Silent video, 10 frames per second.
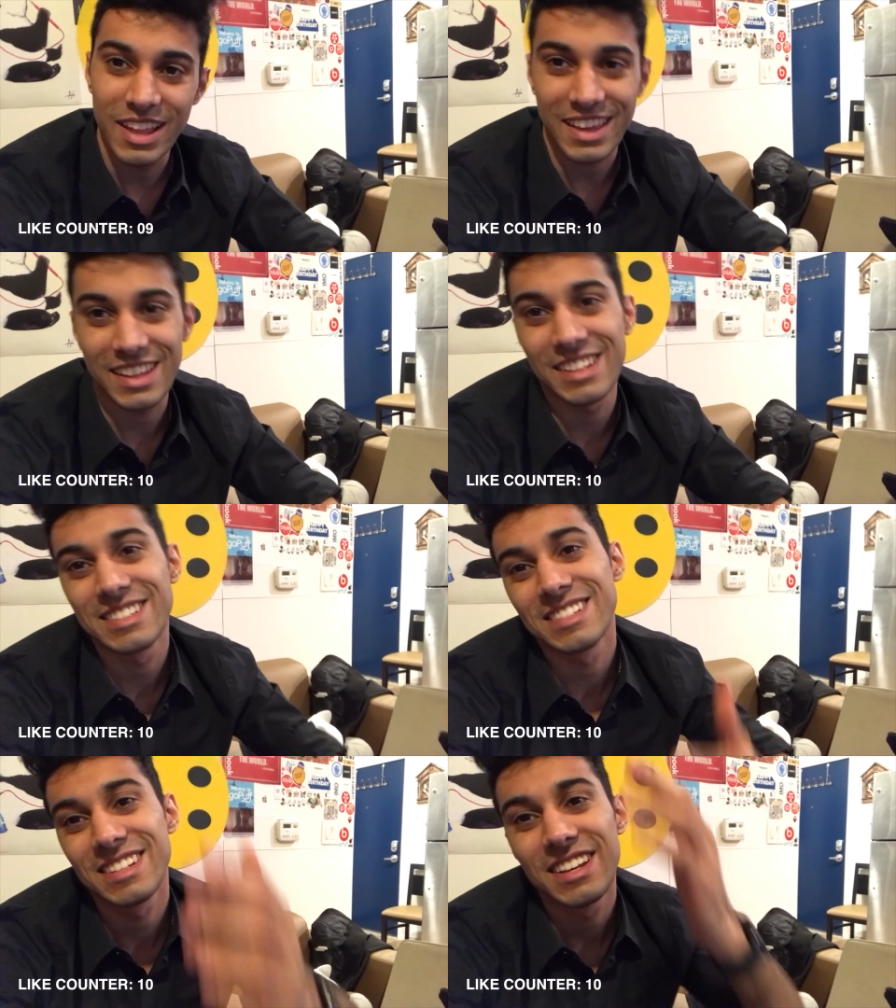like
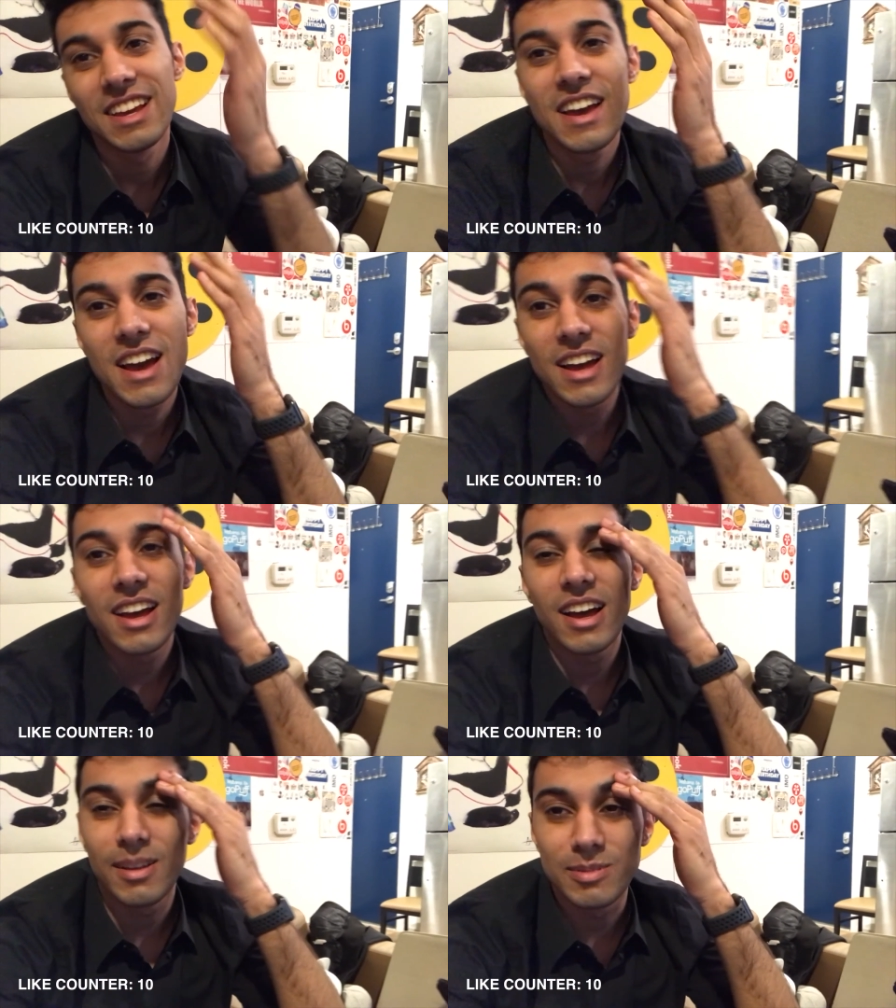it's
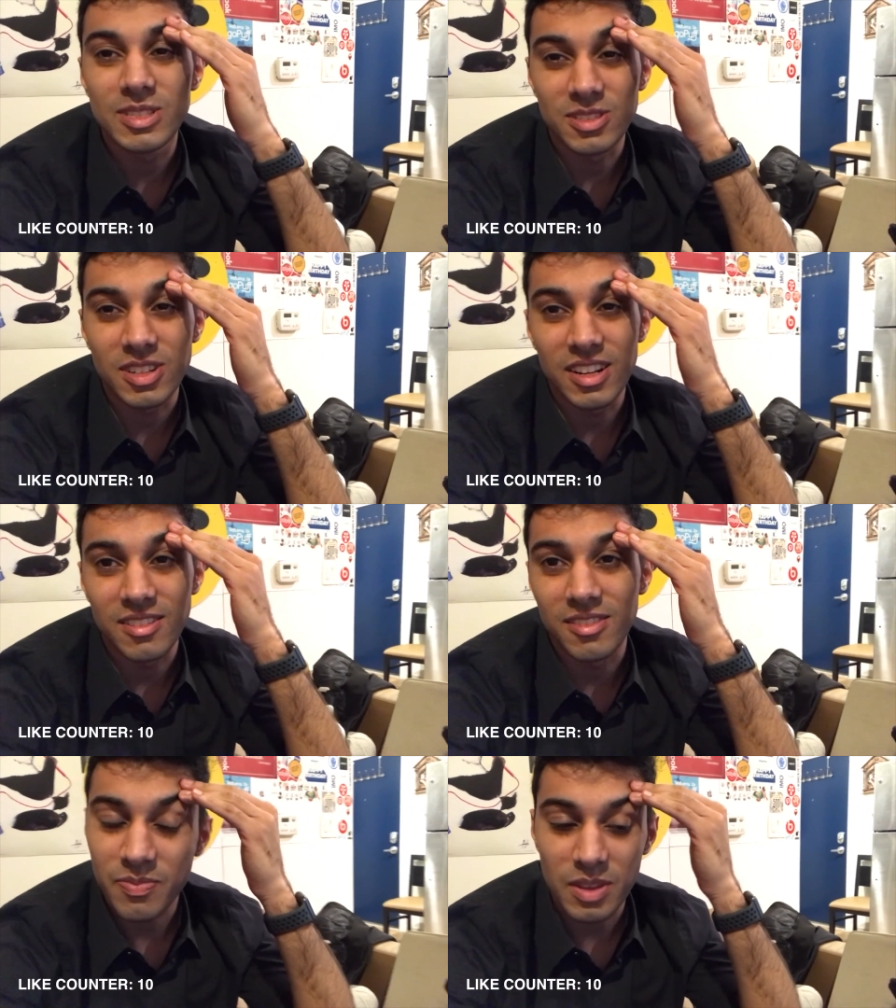I'm still trying
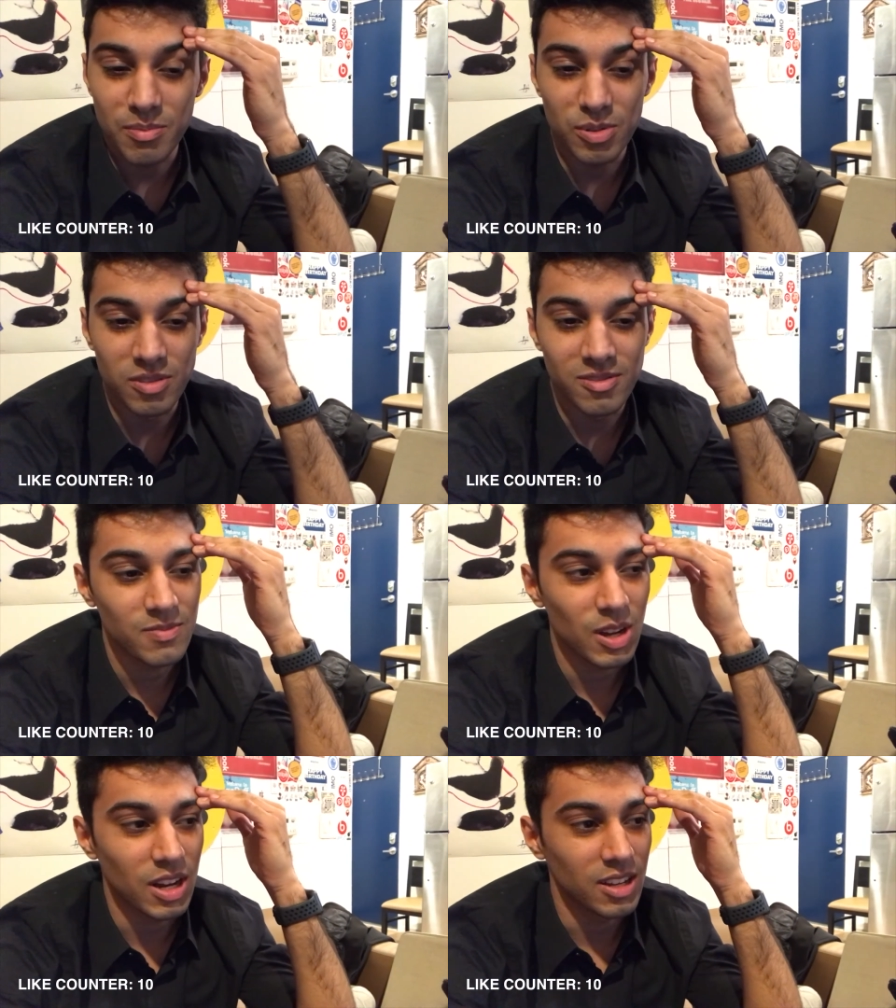to improve
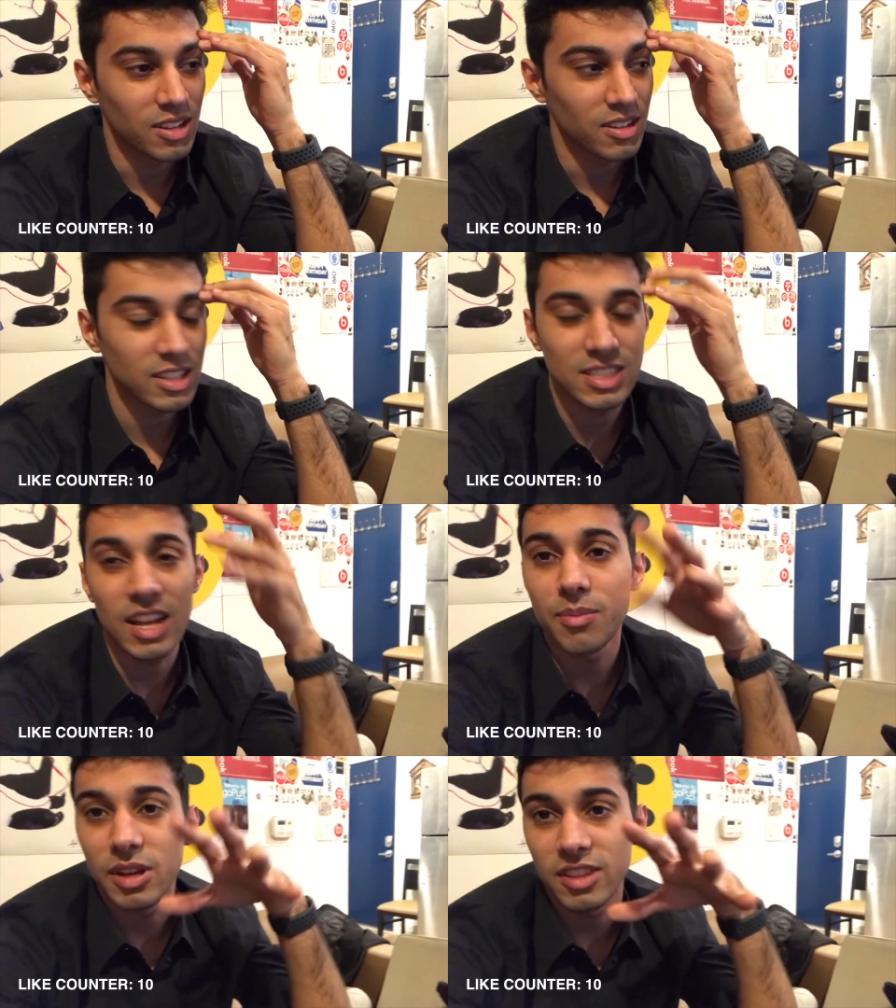on. It's
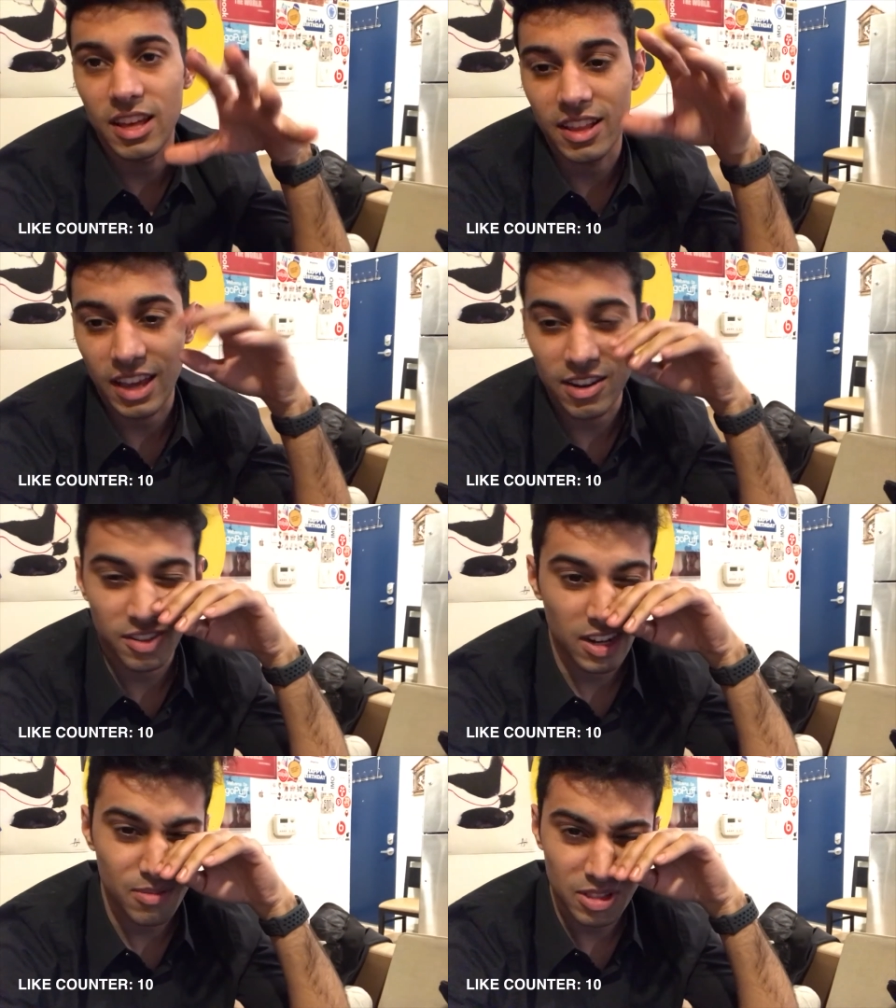not about that. Like I
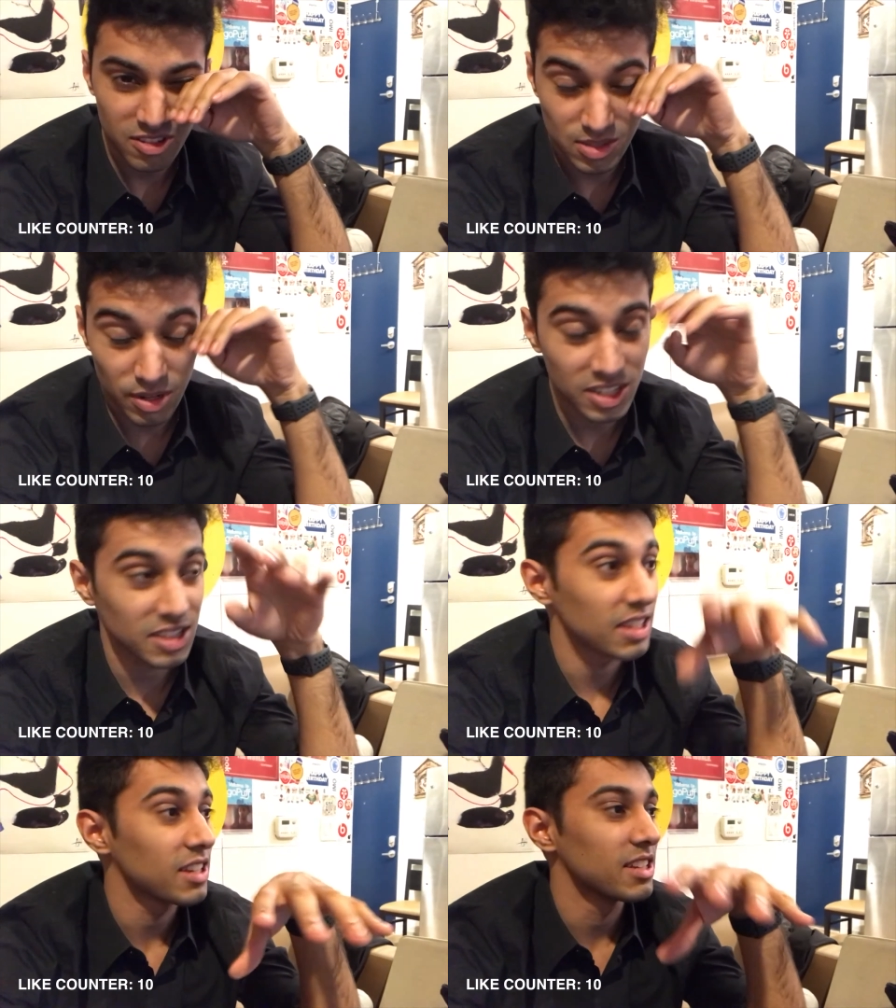don't care about the responding
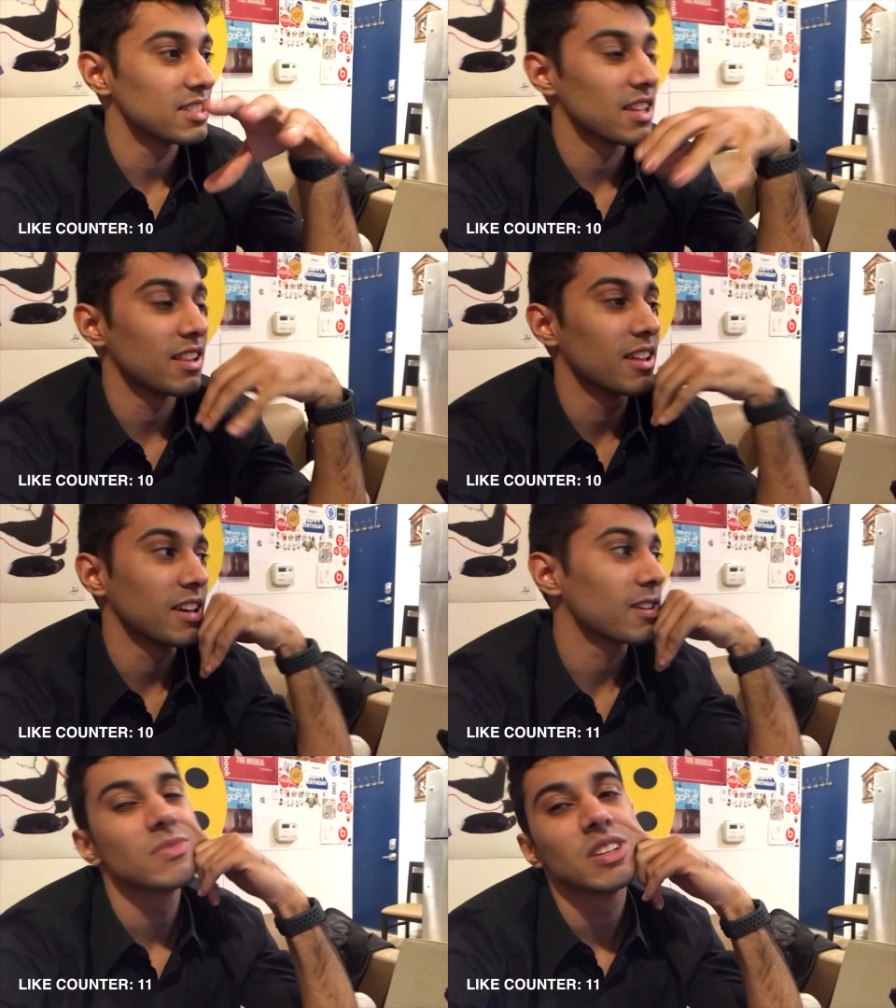thing. It's that
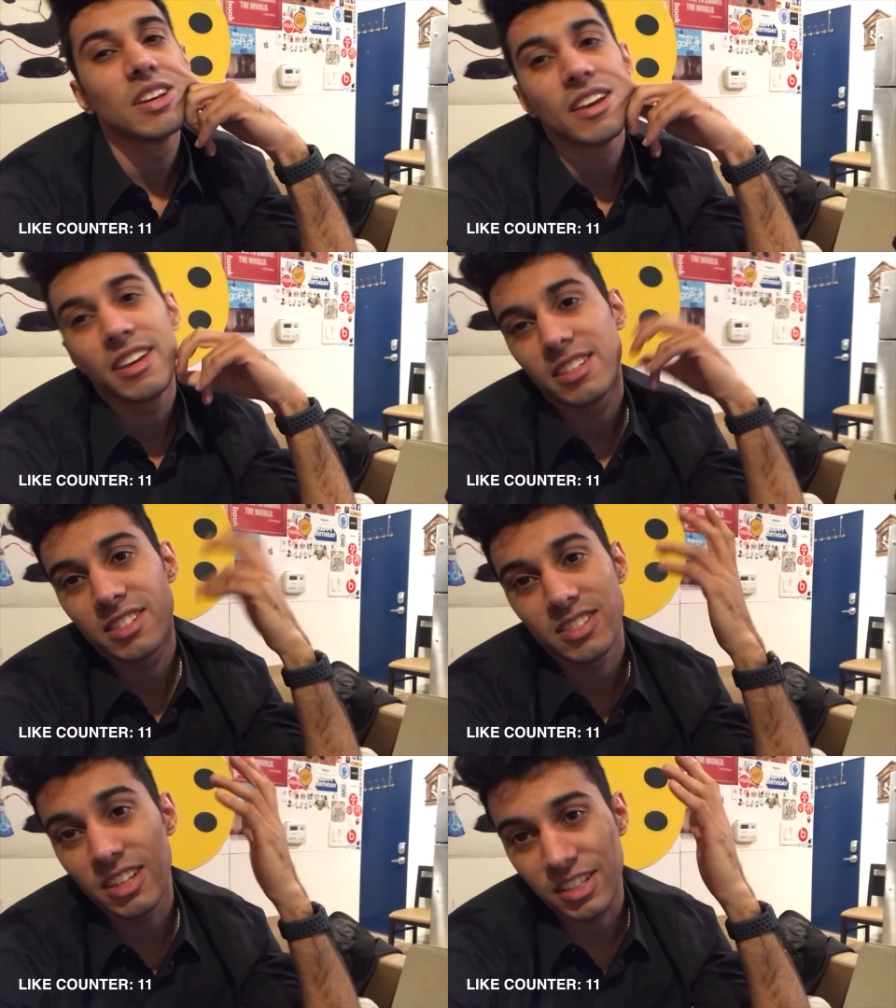like it's
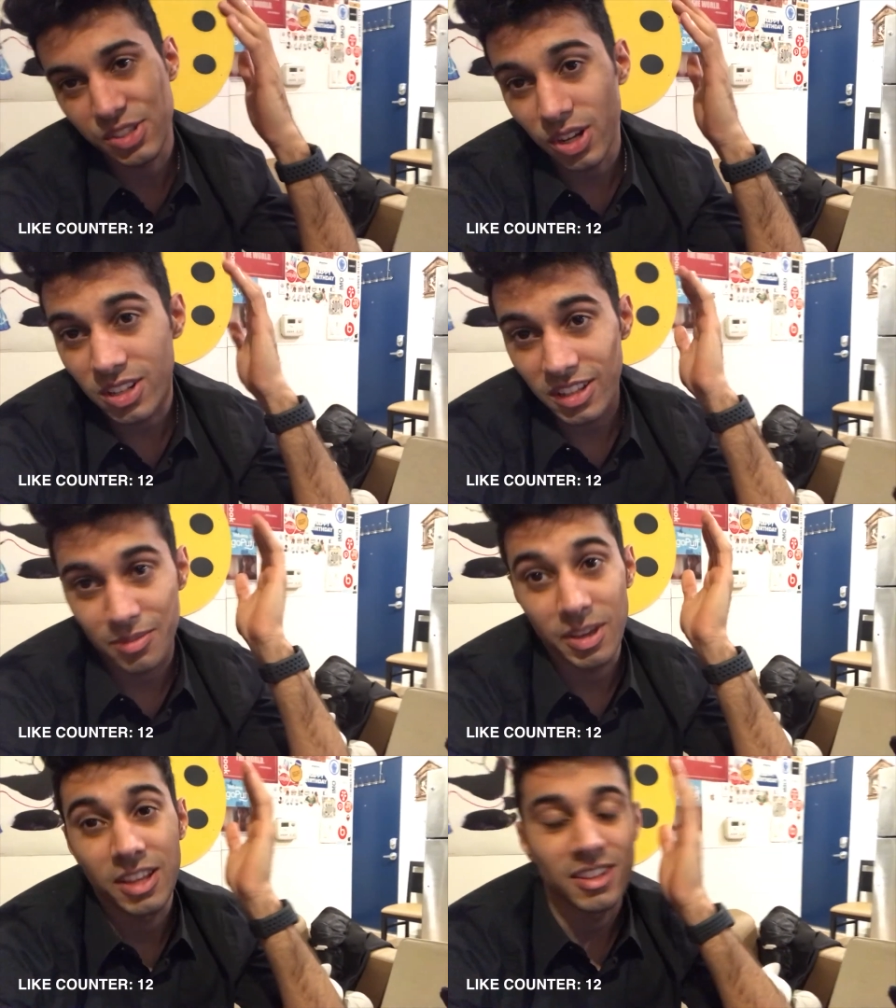just like
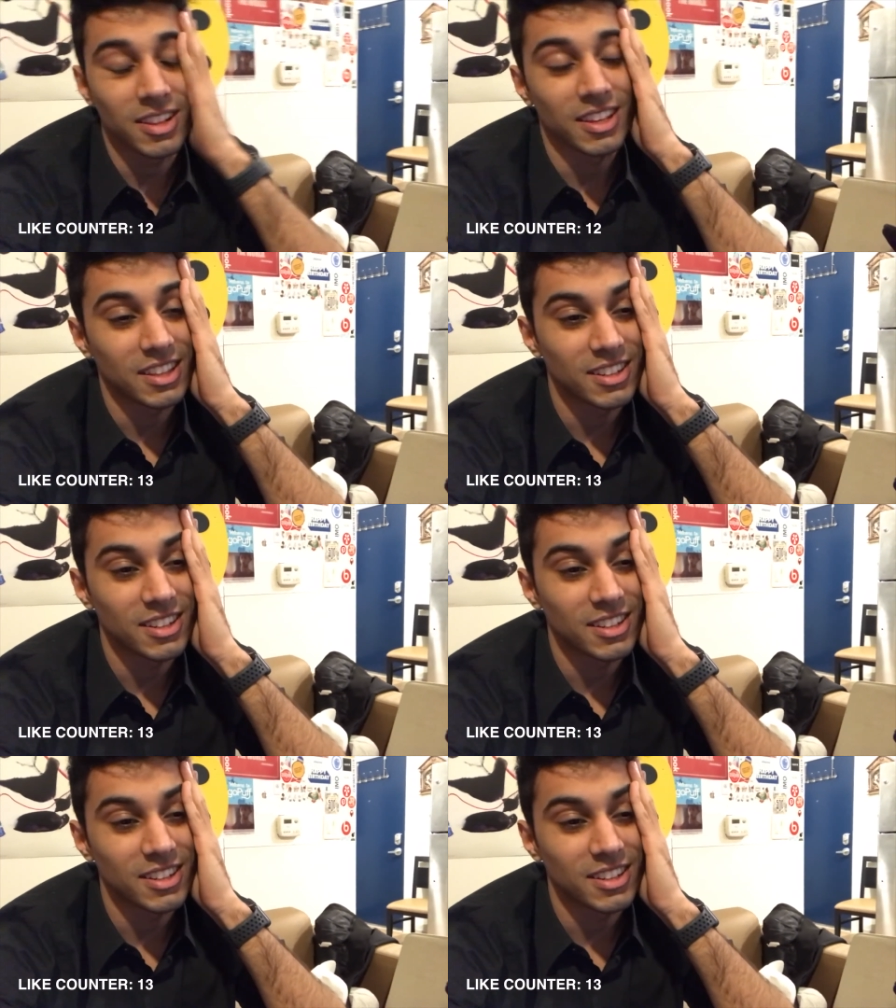juggling, man. Like